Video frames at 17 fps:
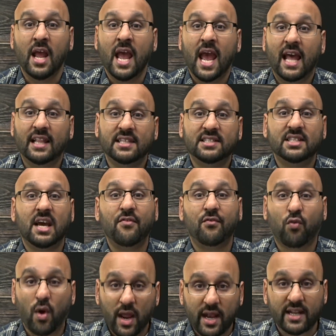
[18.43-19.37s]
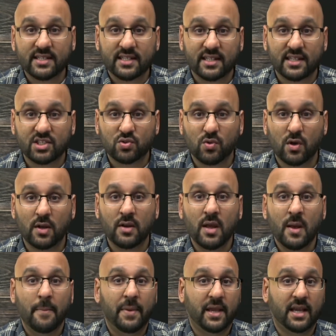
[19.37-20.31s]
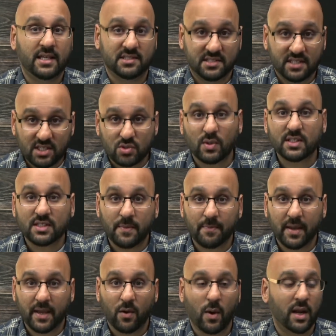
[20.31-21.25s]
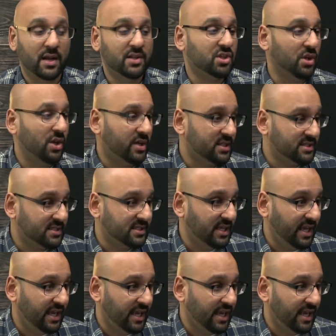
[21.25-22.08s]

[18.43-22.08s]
And let's dive right into this one because this one's a big one. So you can see